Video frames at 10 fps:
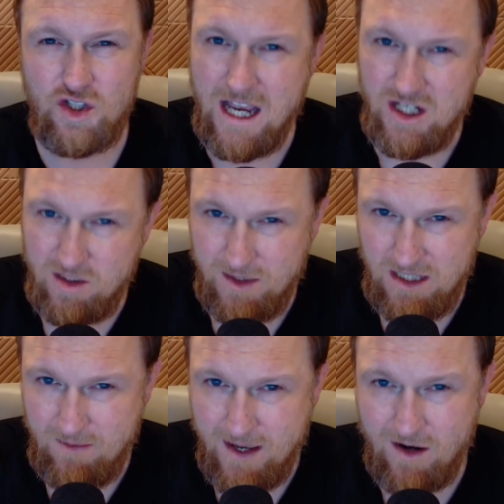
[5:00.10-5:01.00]

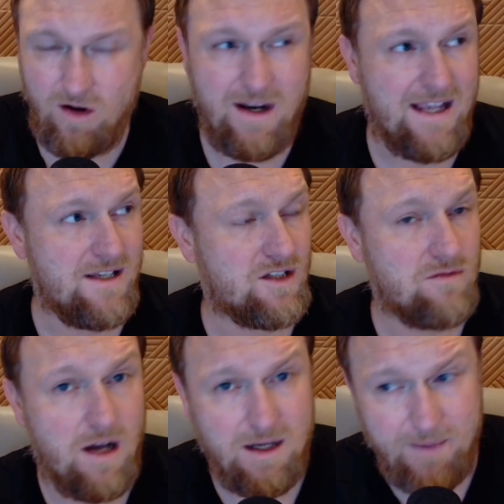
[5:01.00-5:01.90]
ChatGPT better? Is
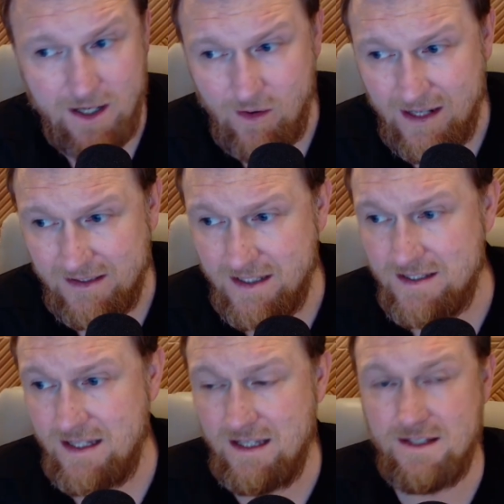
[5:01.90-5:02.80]
Claude better at
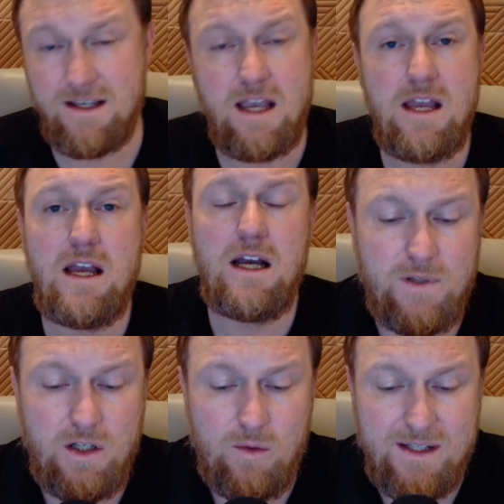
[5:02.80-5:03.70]
this? Is
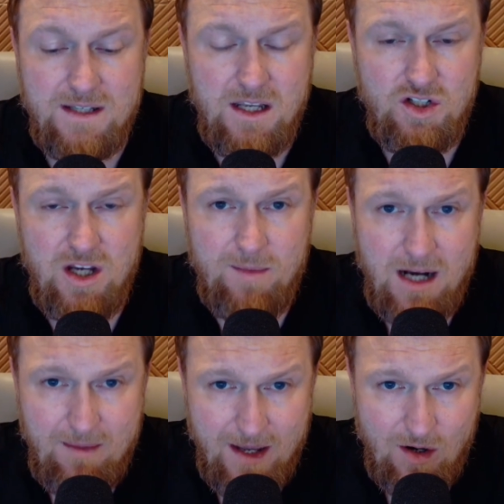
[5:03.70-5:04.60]

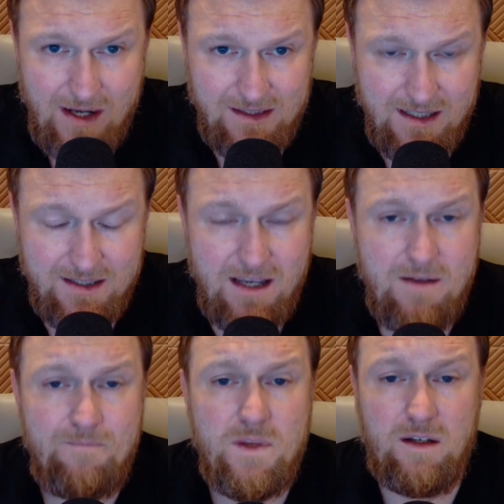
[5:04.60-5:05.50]
Gemini better at this?
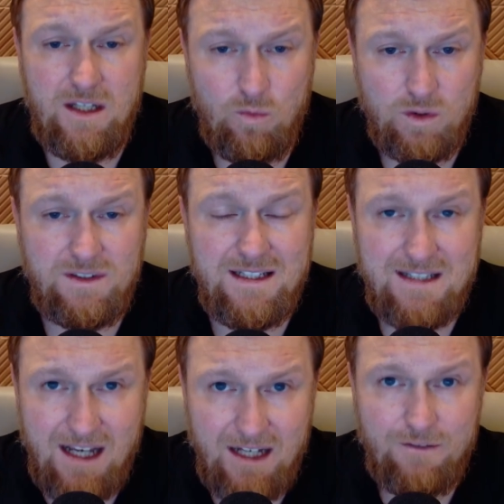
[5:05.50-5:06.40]
It will
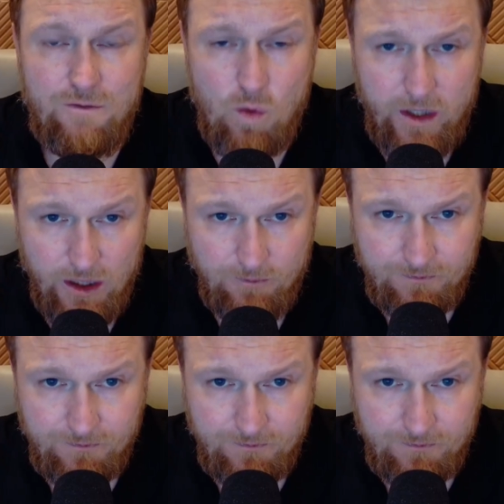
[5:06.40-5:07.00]
decide for you.